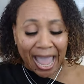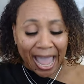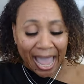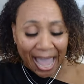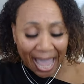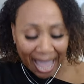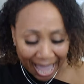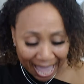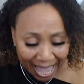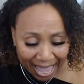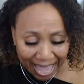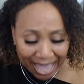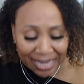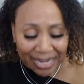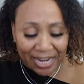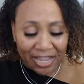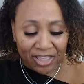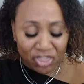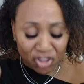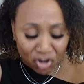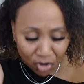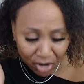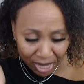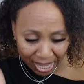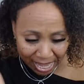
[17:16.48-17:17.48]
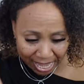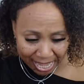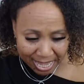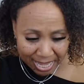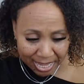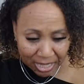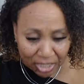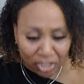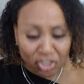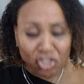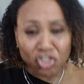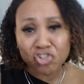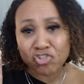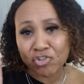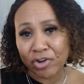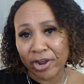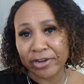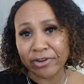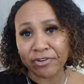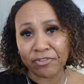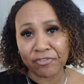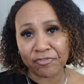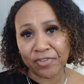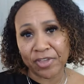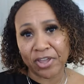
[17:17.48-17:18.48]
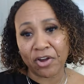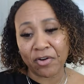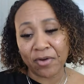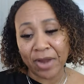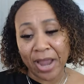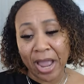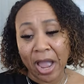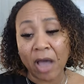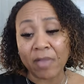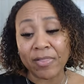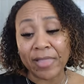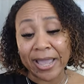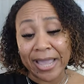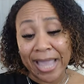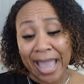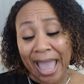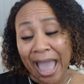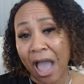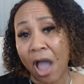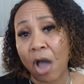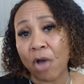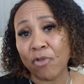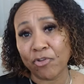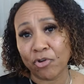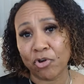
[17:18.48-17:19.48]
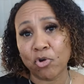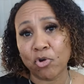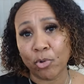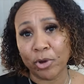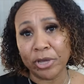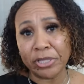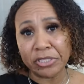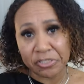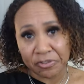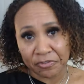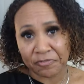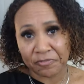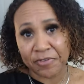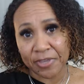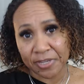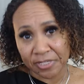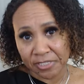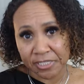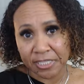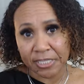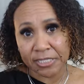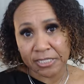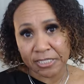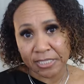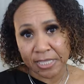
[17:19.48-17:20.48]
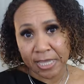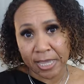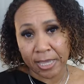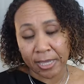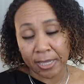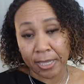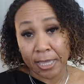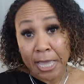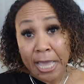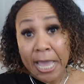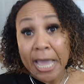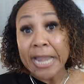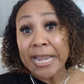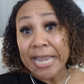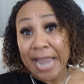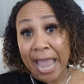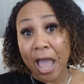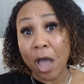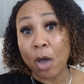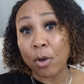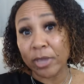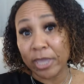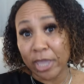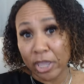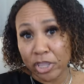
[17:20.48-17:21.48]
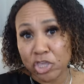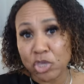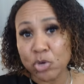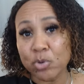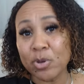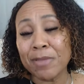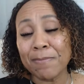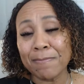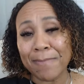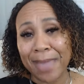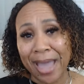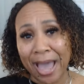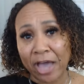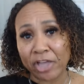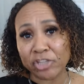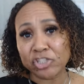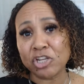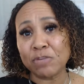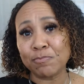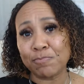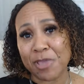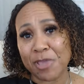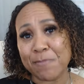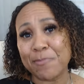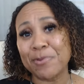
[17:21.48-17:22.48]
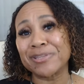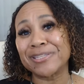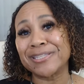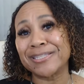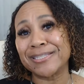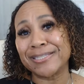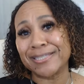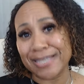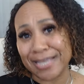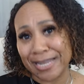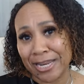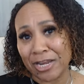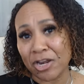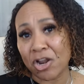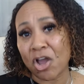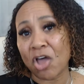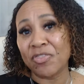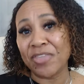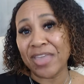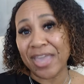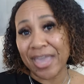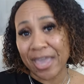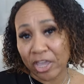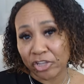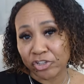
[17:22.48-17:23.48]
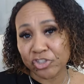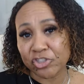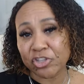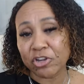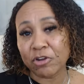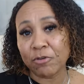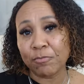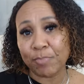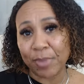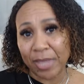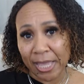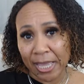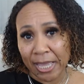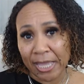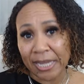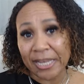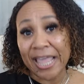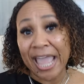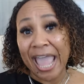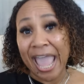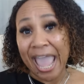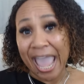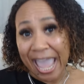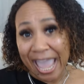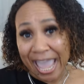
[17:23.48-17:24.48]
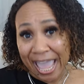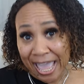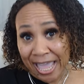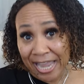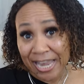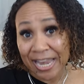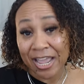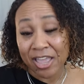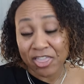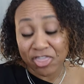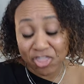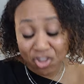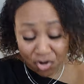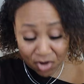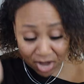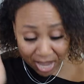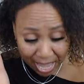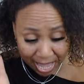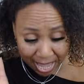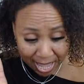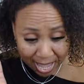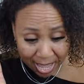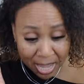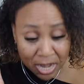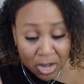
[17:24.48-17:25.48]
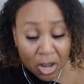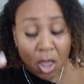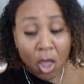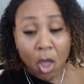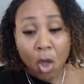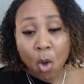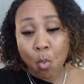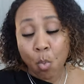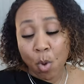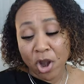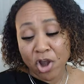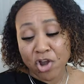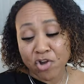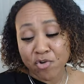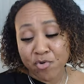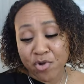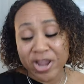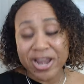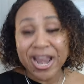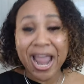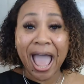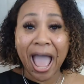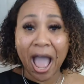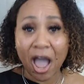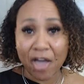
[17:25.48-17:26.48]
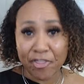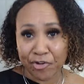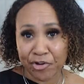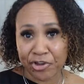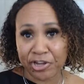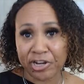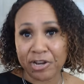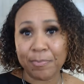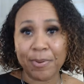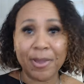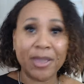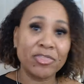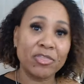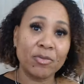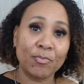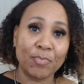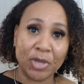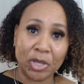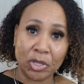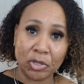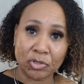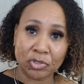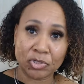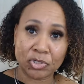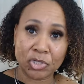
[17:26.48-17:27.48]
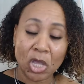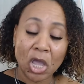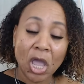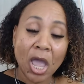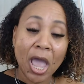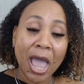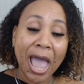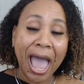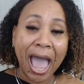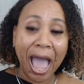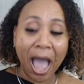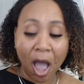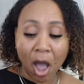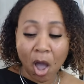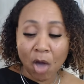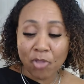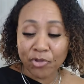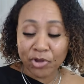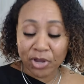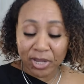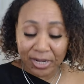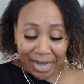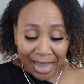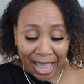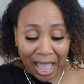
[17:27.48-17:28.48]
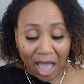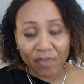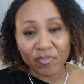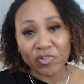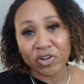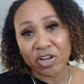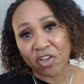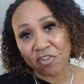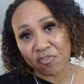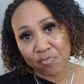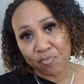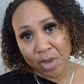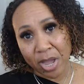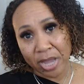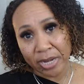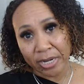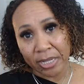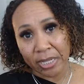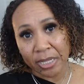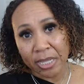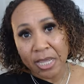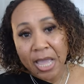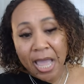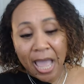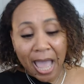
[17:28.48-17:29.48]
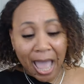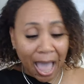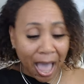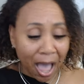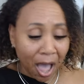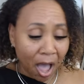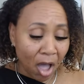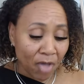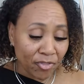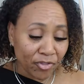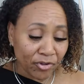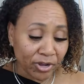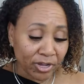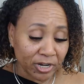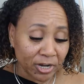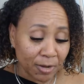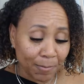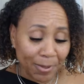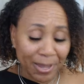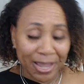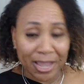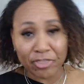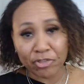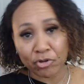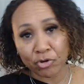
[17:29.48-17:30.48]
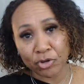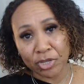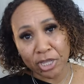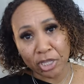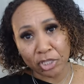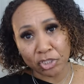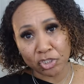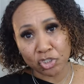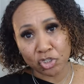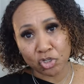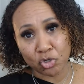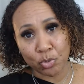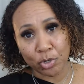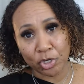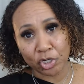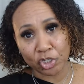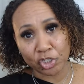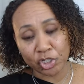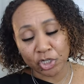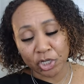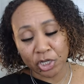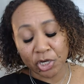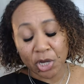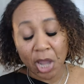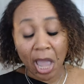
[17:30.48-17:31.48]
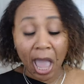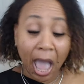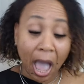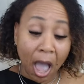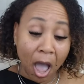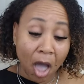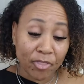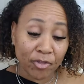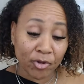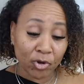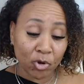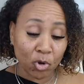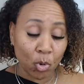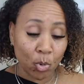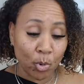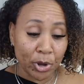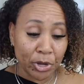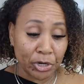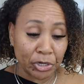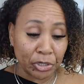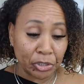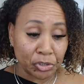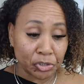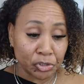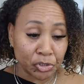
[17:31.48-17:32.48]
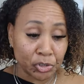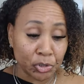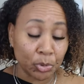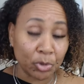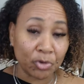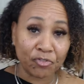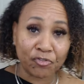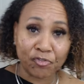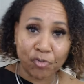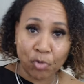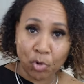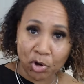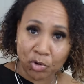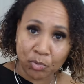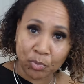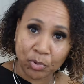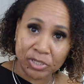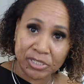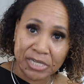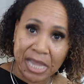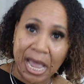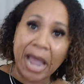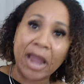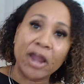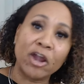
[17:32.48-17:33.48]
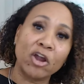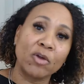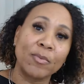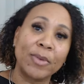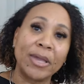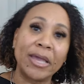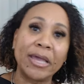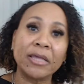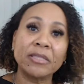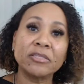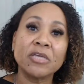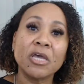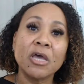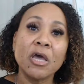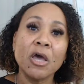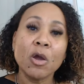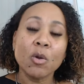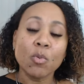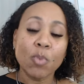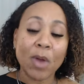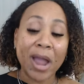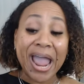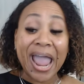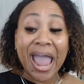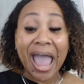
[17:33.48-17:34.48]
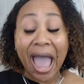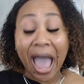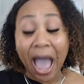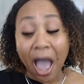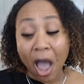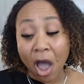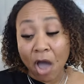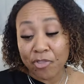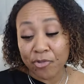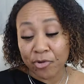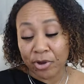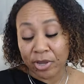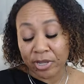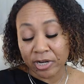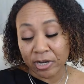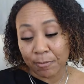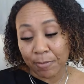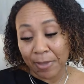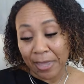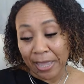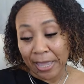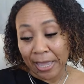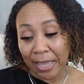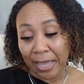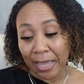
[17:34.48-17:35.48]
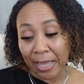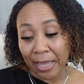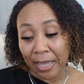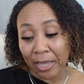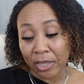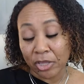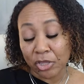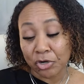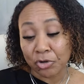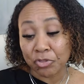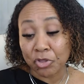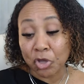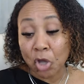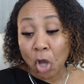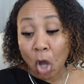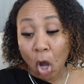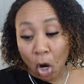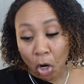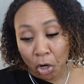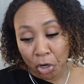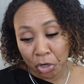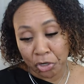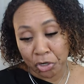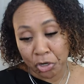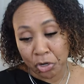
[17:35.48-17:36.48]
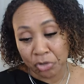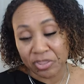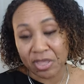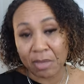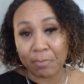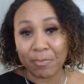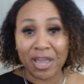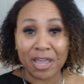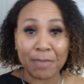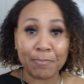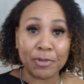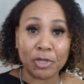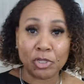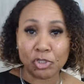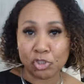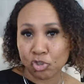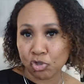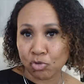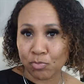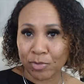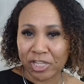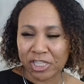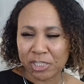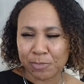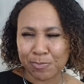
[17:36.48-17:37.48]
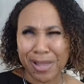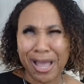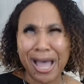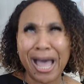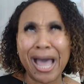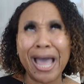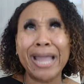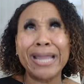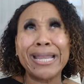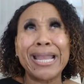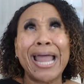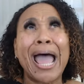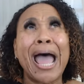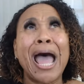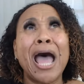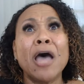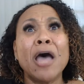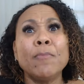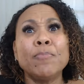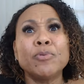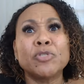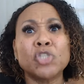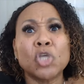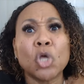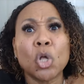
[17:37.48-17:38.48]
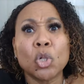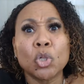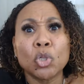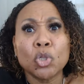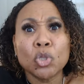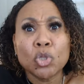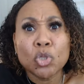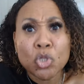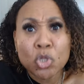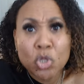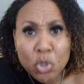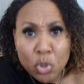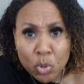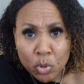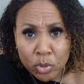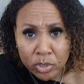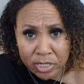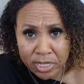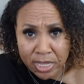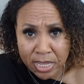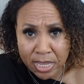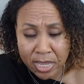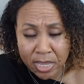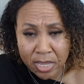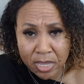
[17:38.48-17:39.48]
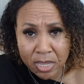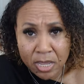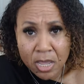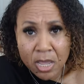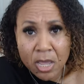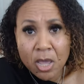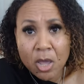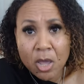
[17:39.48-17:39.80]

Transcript: head in their hands, trying to figure out like how they're going to fix this thing. Now, can you imagine people sitting on the edge of their bed, head in their hand, wondering how they're going to pay the bills, how they're going to have enough money, how they're going to pay their kids' tuition, how they're going to afford retirement, right? How they're going to pay, you know, the car note that might be two months behind. Absolutely,